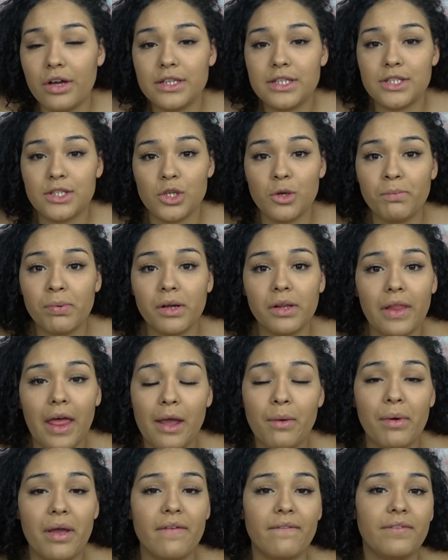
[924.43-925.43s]
It's super
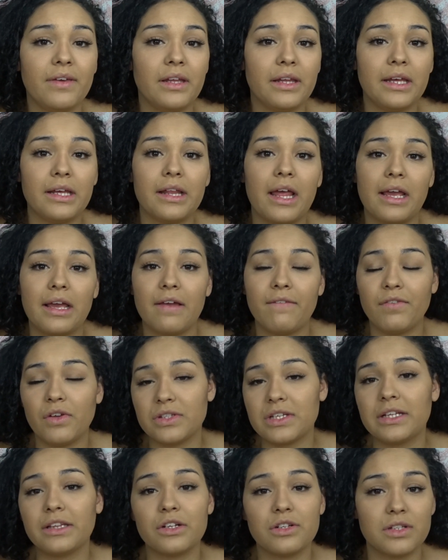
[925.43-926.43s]
lightweight feeling, like it
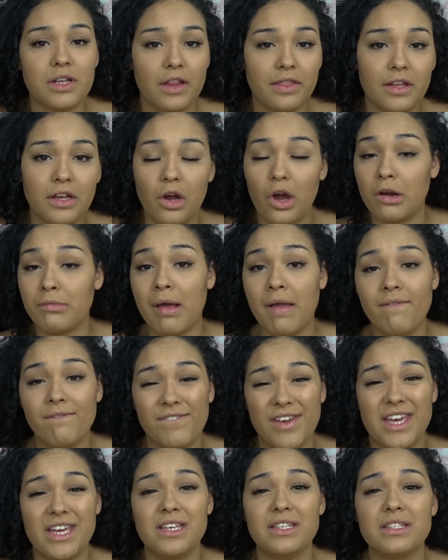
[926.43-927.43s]
feels like there's nothing on my
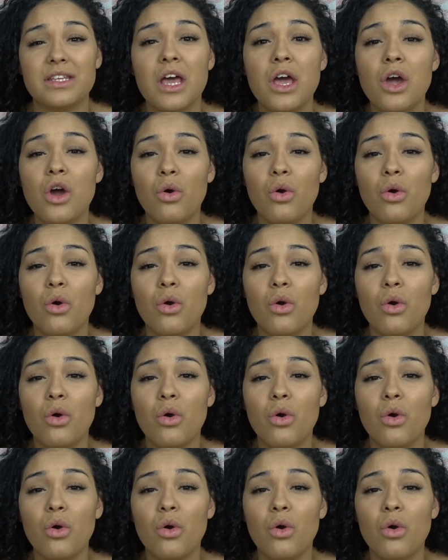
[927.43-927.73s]
face,